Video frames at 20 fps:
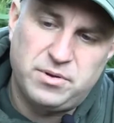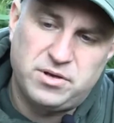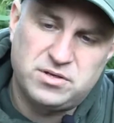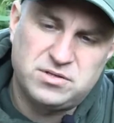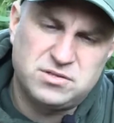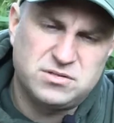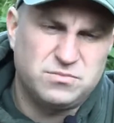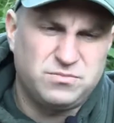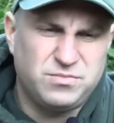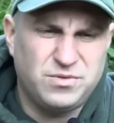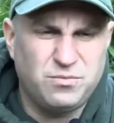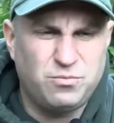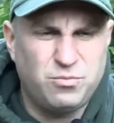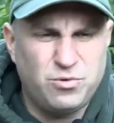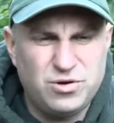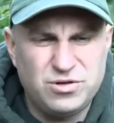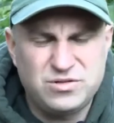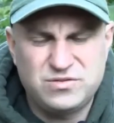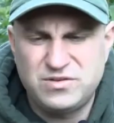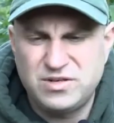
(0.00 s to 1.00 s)
because the
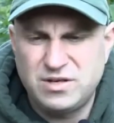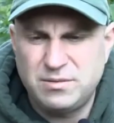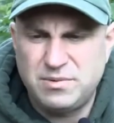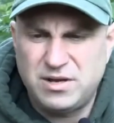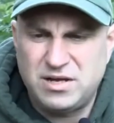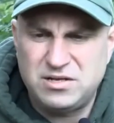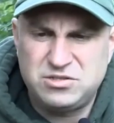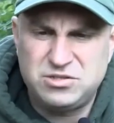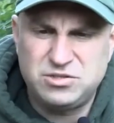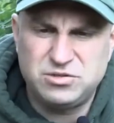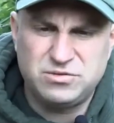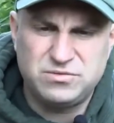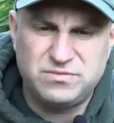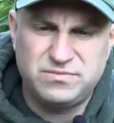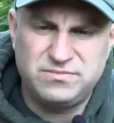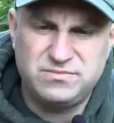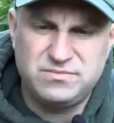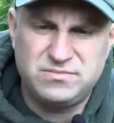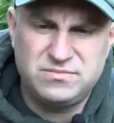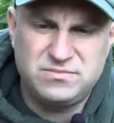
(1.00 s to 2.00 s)
worst thing about chod
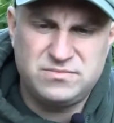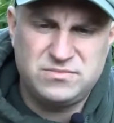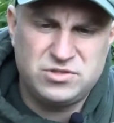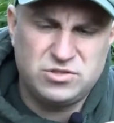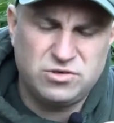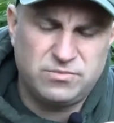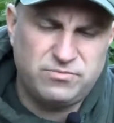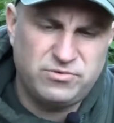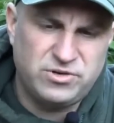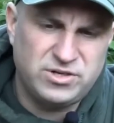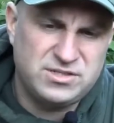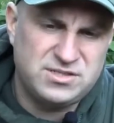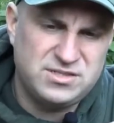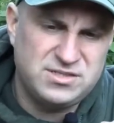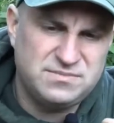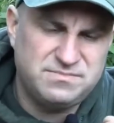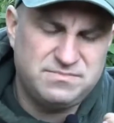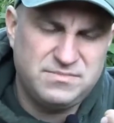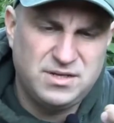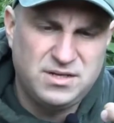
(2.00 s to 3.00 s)
rigs
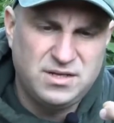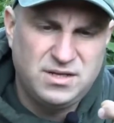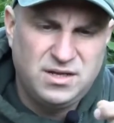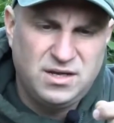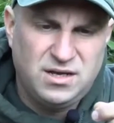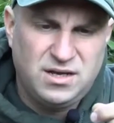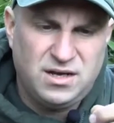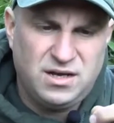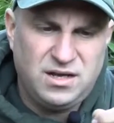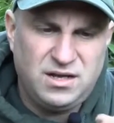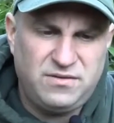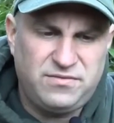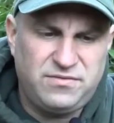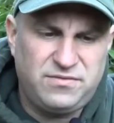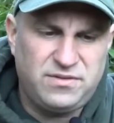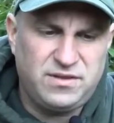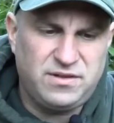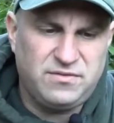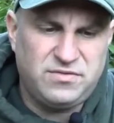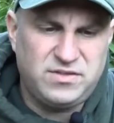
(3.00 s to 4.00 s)
is
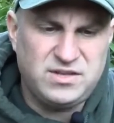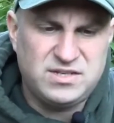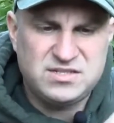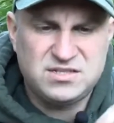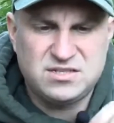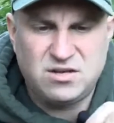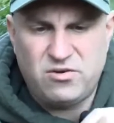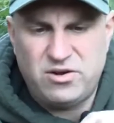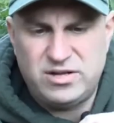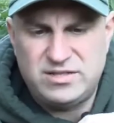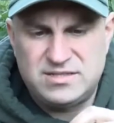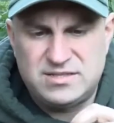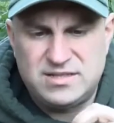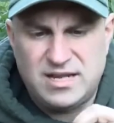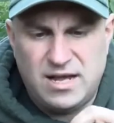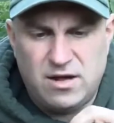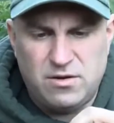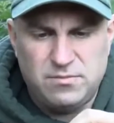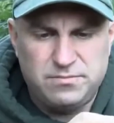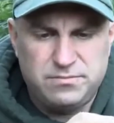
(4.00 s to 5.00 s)
if this slides
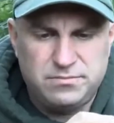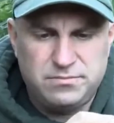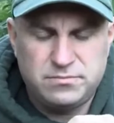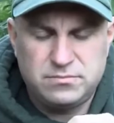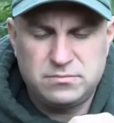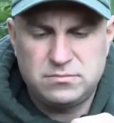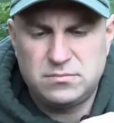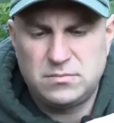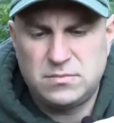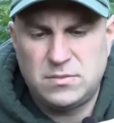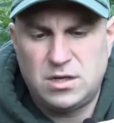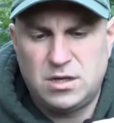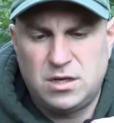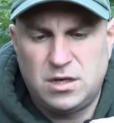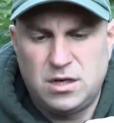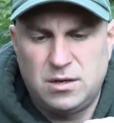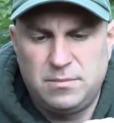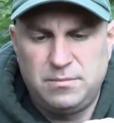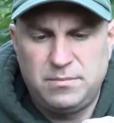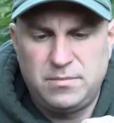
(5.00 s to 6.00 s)
down
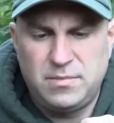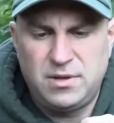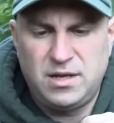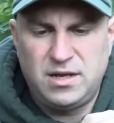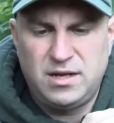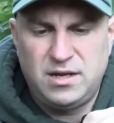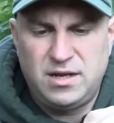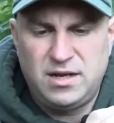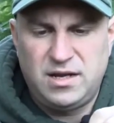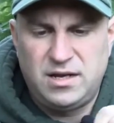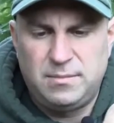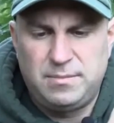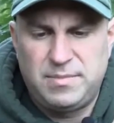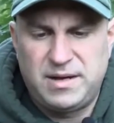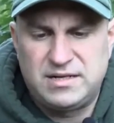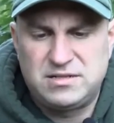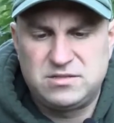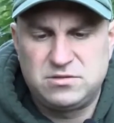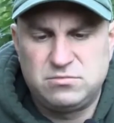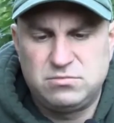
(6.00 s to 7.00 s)
in a
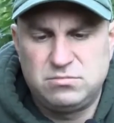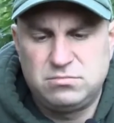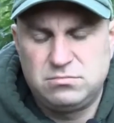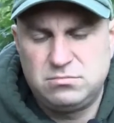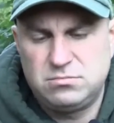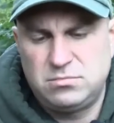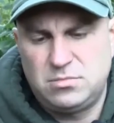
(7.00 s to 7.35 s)
battle,